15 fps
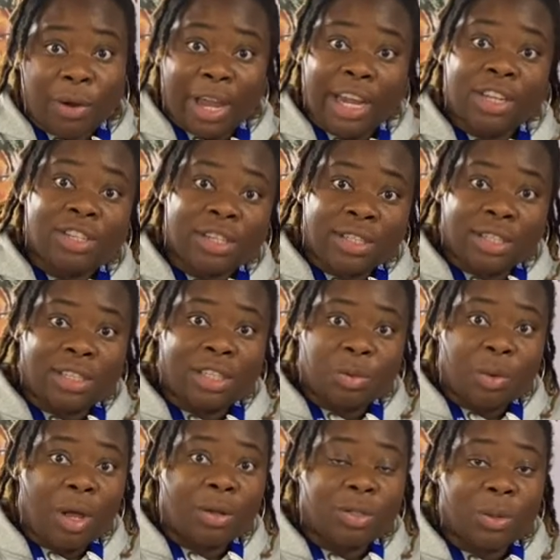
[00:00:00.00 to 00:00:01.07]
agencies as
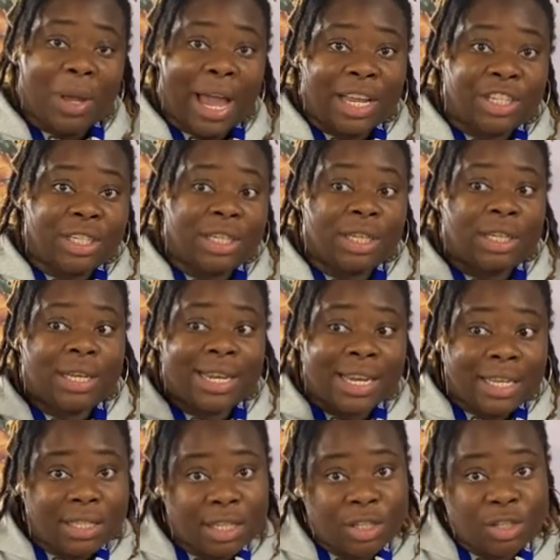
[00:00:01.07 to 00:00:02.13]
well to actually
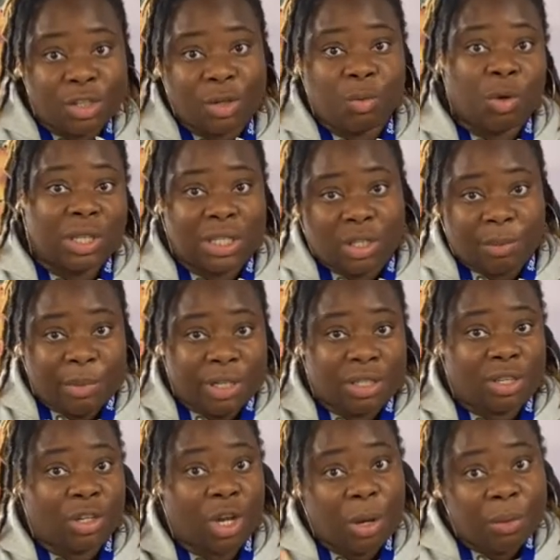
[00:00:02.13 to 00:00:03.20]
listen to what these communities
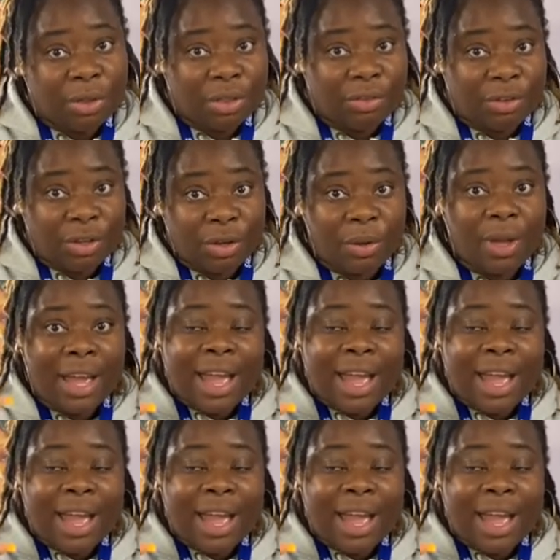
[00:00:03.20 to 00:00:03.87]
are going through,